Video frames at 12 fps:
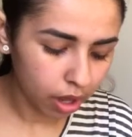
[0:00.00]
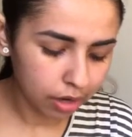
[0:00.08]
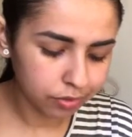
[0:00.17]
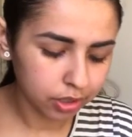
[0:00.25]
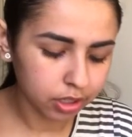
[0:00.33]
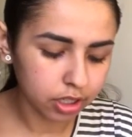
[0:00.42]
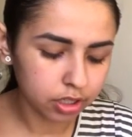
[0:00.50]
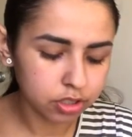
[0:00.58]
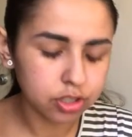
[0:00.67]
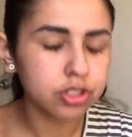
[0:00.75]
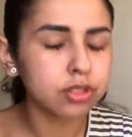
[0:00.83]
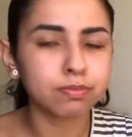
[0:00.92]
And the
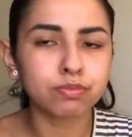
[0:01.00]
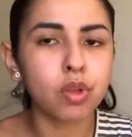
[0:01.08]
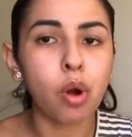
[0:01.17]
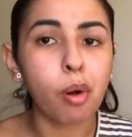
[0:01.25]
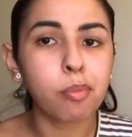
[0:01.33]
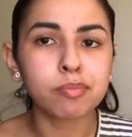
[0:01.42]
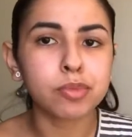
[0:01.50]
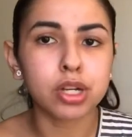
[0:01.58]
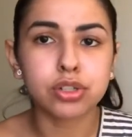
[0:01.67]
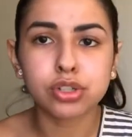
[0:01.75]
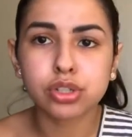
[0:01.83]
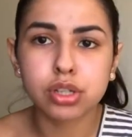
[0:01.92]
colors, I
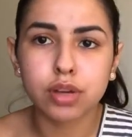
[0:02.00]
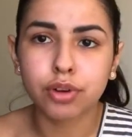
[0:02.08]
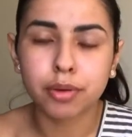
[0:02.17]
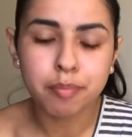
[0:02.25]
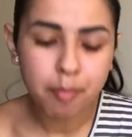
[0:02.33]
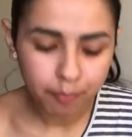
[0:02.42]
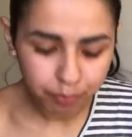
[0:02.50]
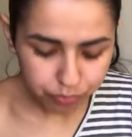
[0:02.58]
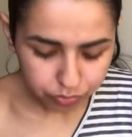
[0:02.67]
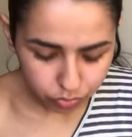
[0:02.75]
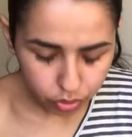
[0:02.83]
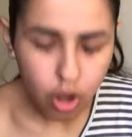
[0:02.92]
just love them.
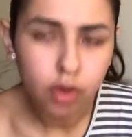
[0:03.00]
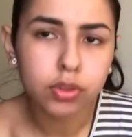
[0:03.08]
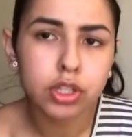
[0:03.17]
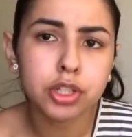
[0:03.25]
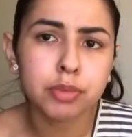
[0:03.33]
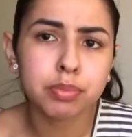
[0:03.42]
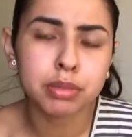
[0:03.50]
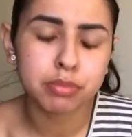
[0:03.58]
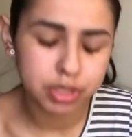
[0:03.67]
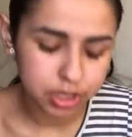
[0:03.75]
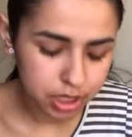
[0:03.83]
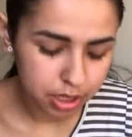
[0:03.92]
Hopefully they're
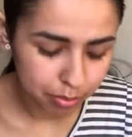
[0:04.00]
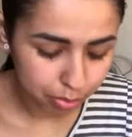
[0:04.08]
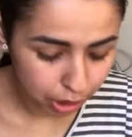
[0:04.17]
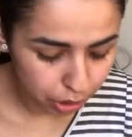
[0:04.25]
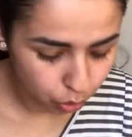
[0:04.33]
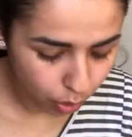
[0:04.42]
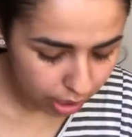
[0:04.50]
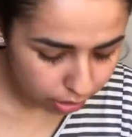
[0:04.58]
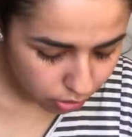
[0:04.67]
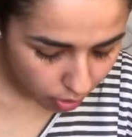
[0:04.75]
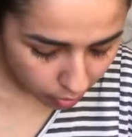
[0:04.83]
pigmented and blend well.